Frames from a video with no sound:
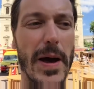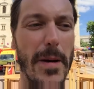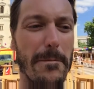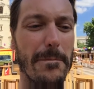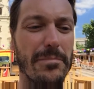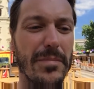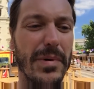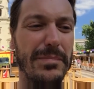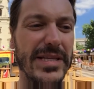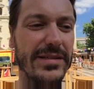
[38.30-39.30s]

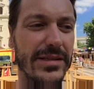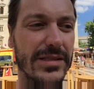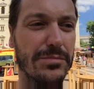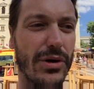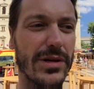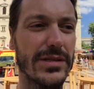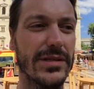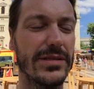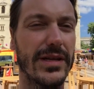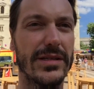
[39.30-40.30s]
But basically it's a
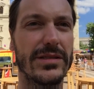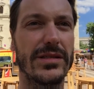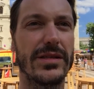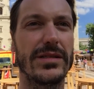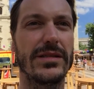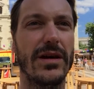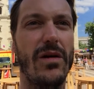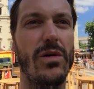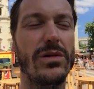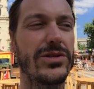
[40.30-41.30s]
process that
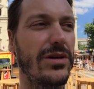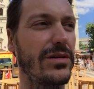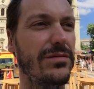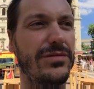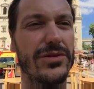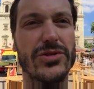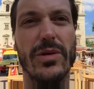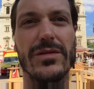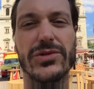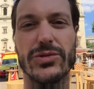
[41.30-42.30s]
holds on for
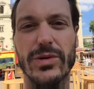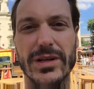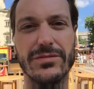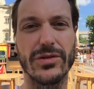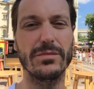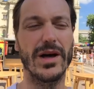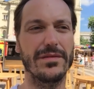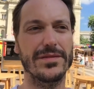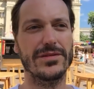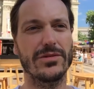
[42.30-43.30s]
12 to 24 months.